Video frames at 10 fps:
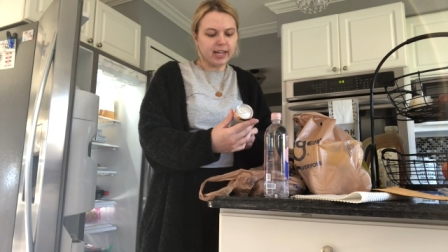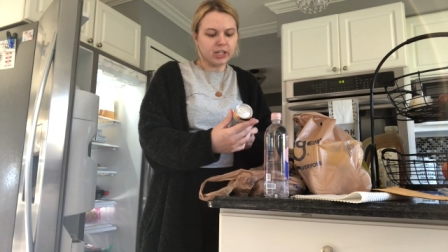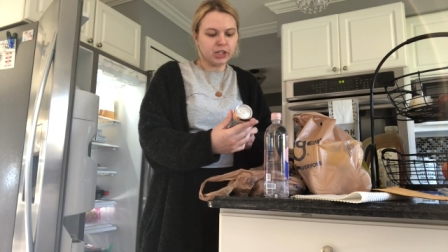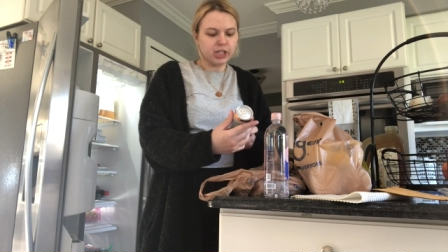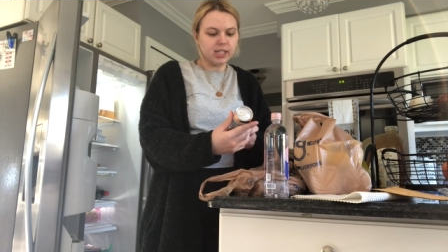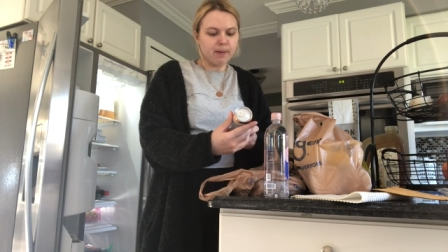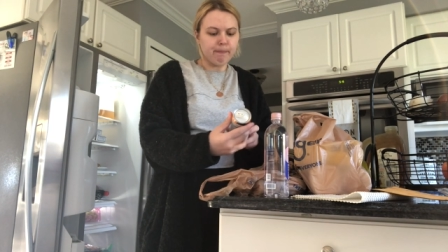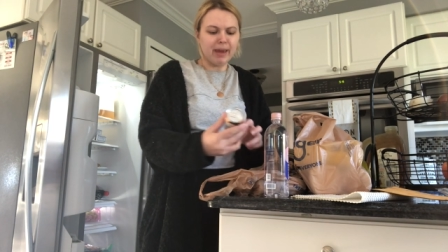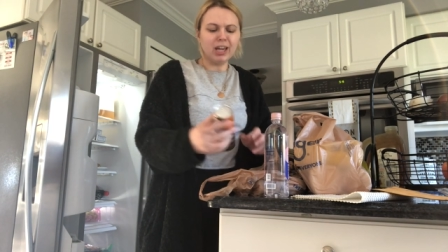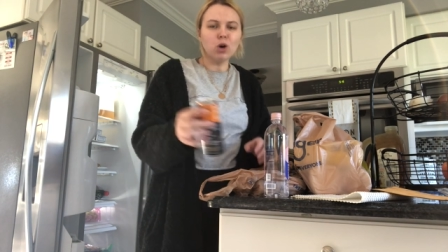Energy
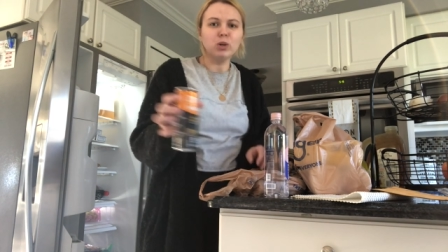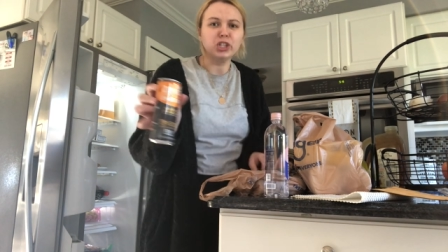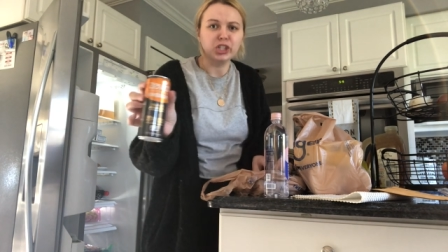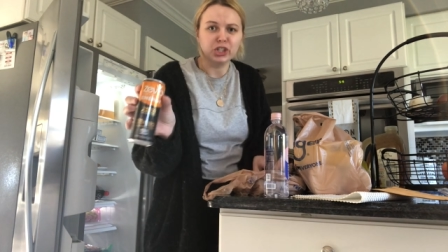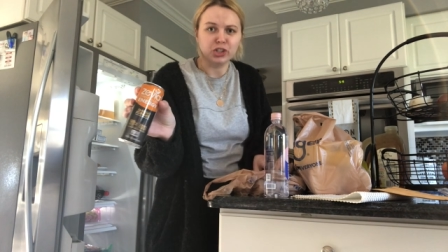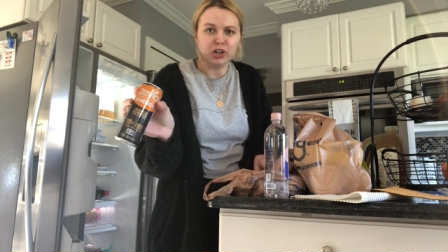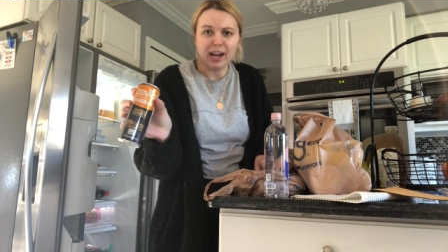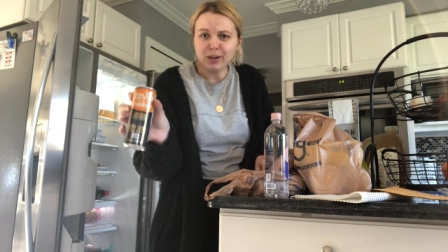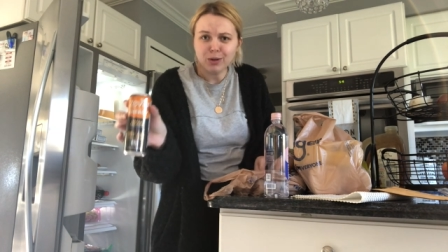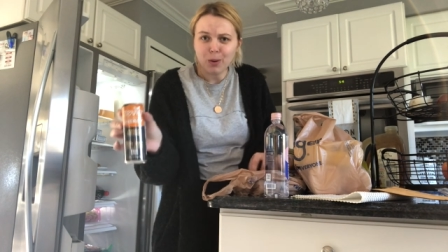Mango and Ginger.
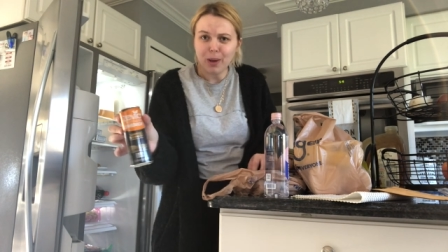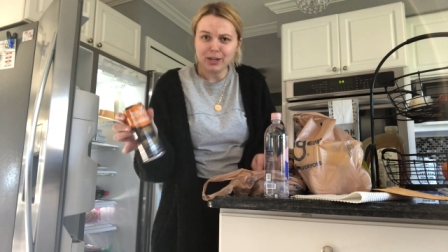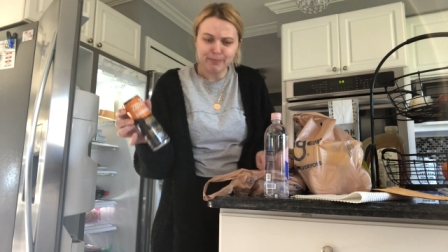I don't know.